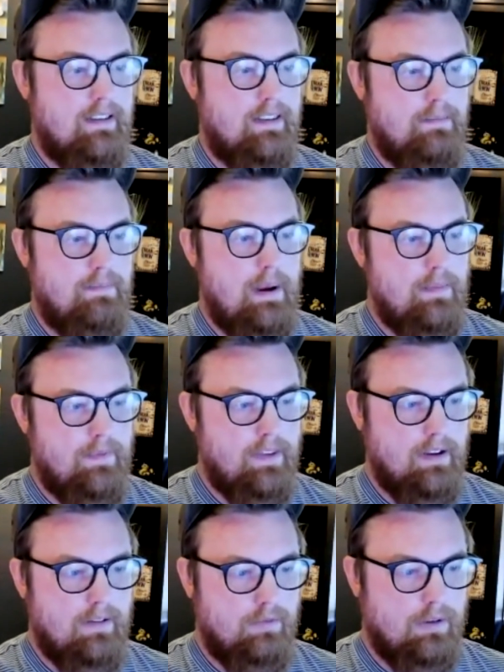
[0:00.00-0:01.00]

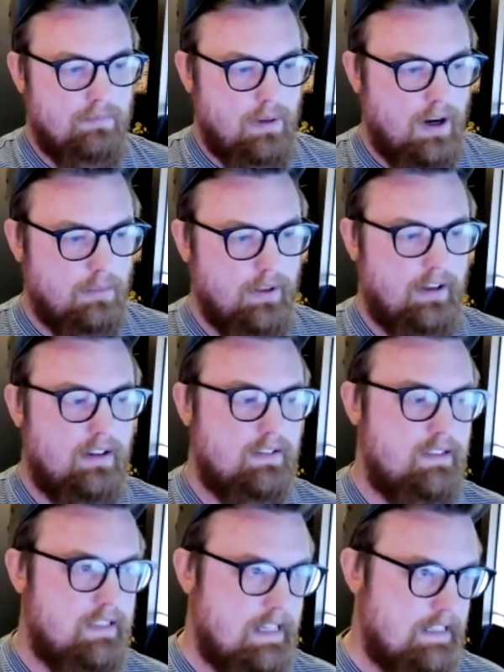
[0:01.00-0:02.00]
the public
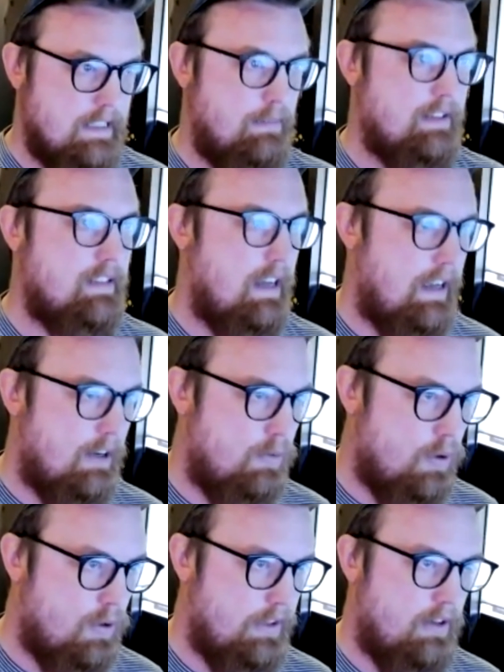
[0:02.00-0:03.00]
sees them as a high
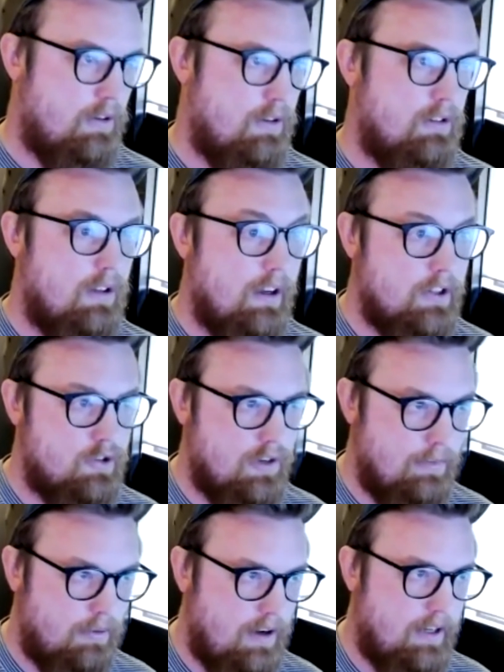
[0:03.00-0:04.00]
quality or a
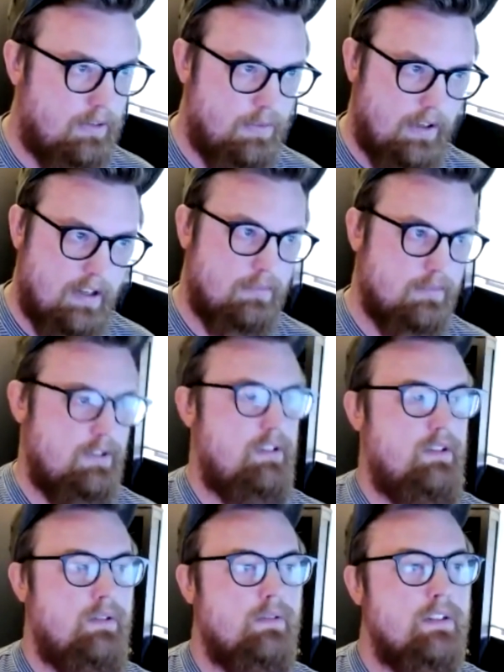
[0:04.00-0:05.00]
luxury product when it comes
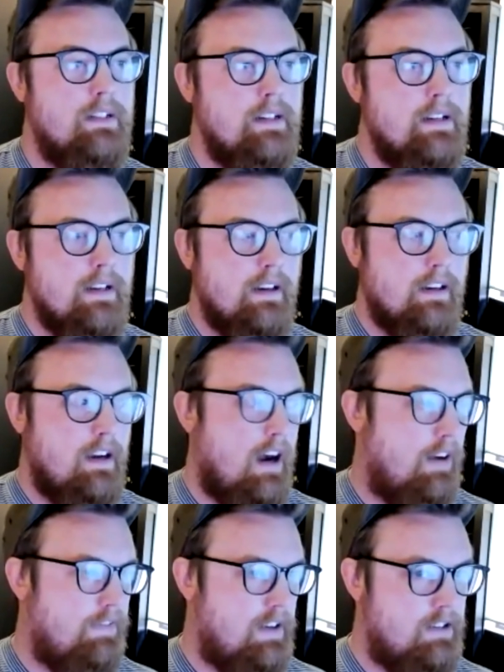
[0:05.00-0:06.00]
to
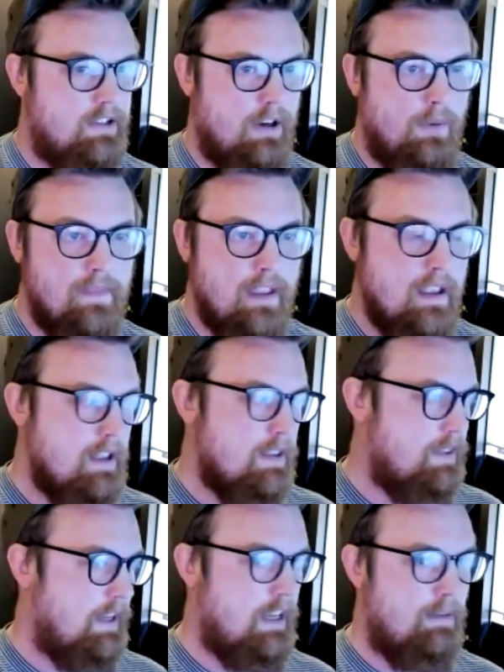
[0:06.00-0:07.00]
coffee. So
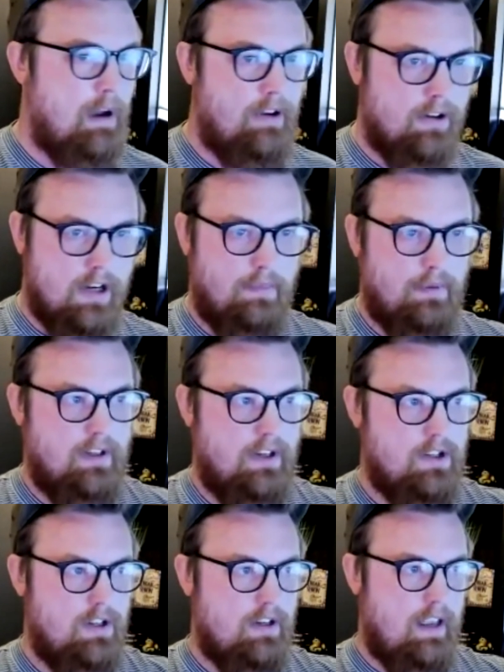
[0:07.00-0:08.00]
thinking about your
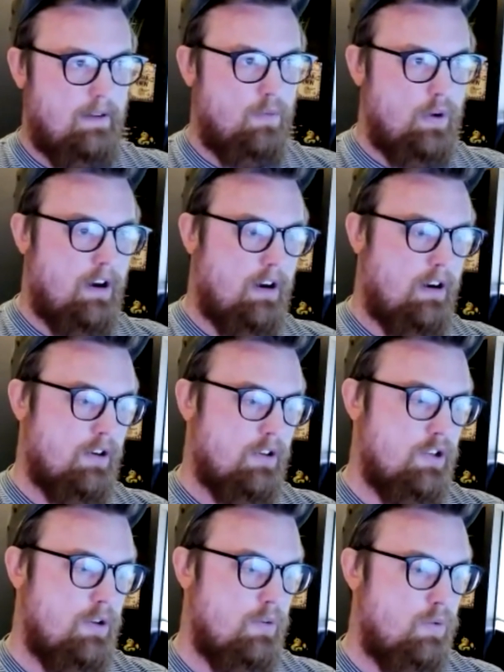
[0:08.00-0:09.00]
competition and where
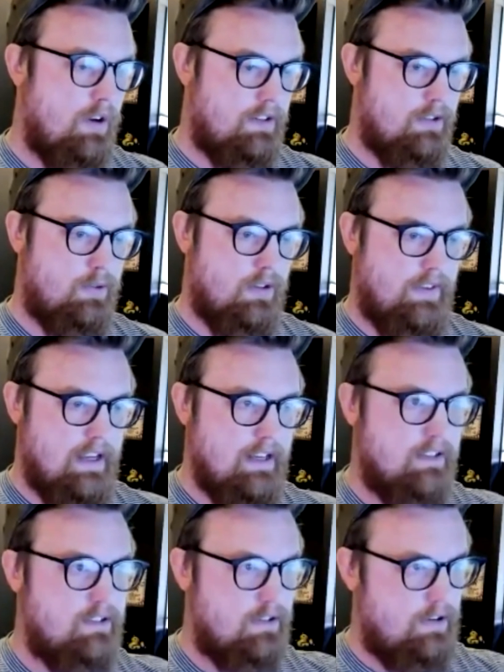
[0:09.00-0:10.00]
you want to sort of
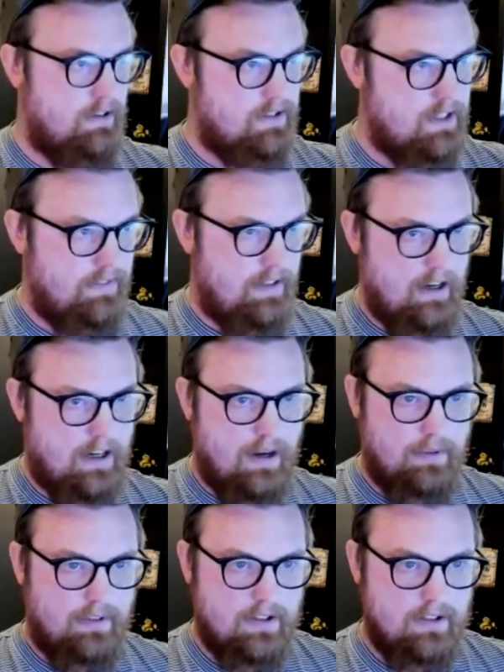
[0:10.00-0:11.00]
insert yourself in that
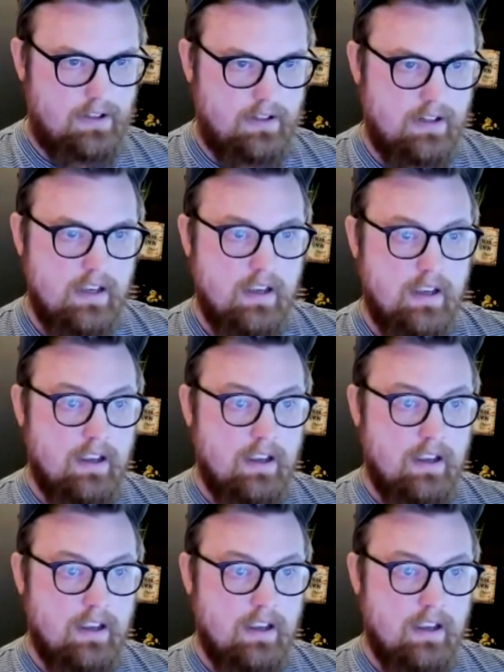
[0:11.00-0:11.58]
competition